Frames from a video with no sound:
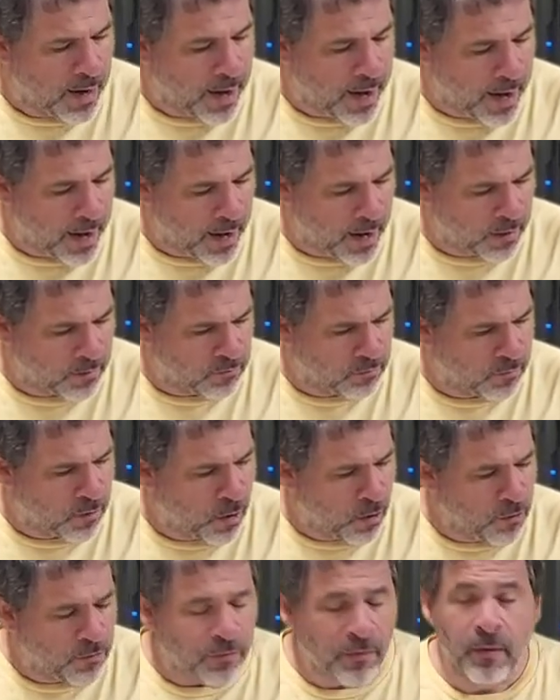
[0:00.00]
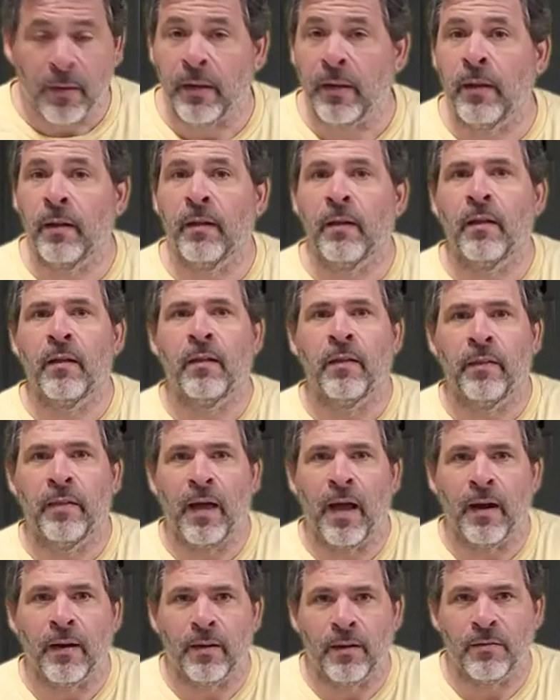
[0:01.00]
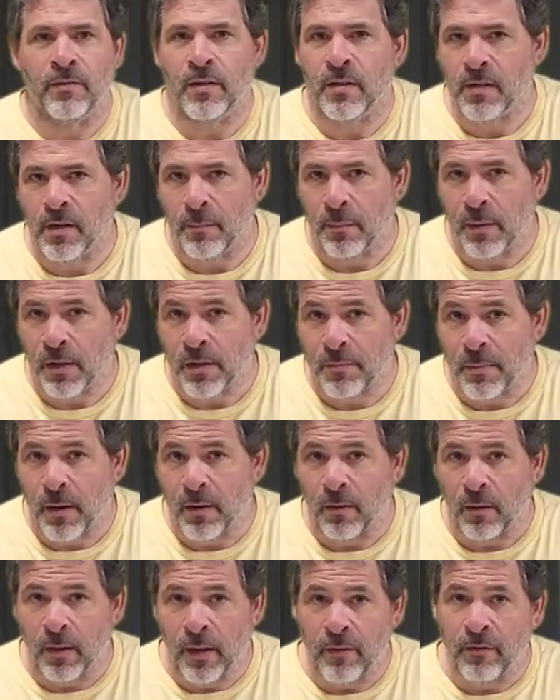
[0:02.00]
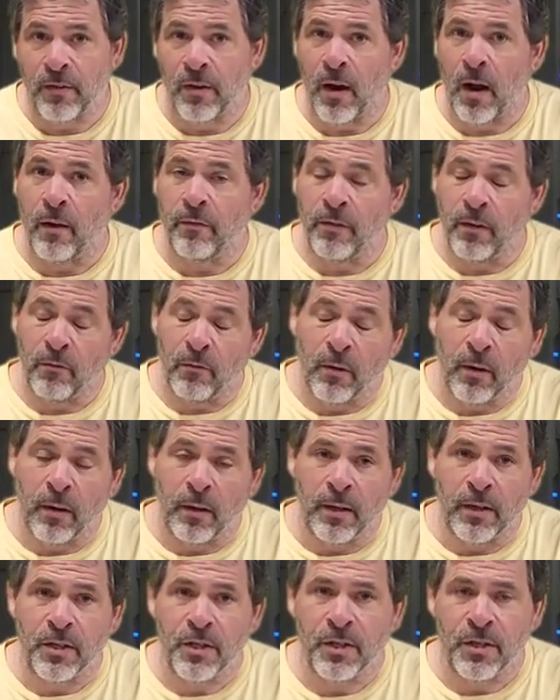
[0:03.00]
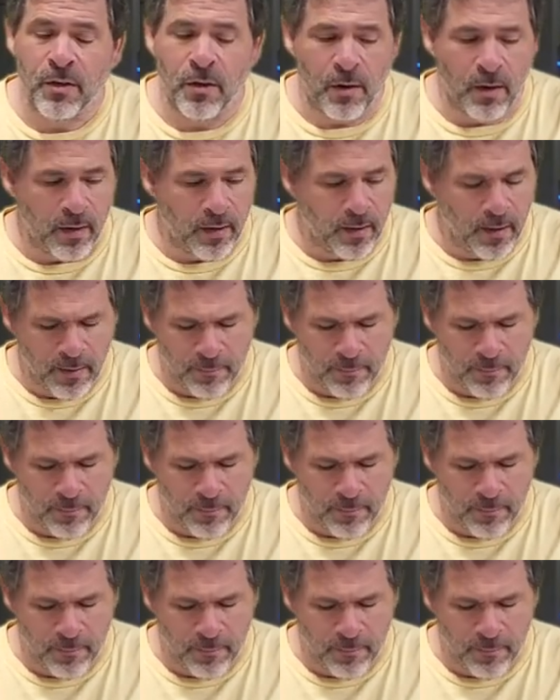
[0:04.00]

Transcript: And hopefully that gives us a much better lift off. It really should.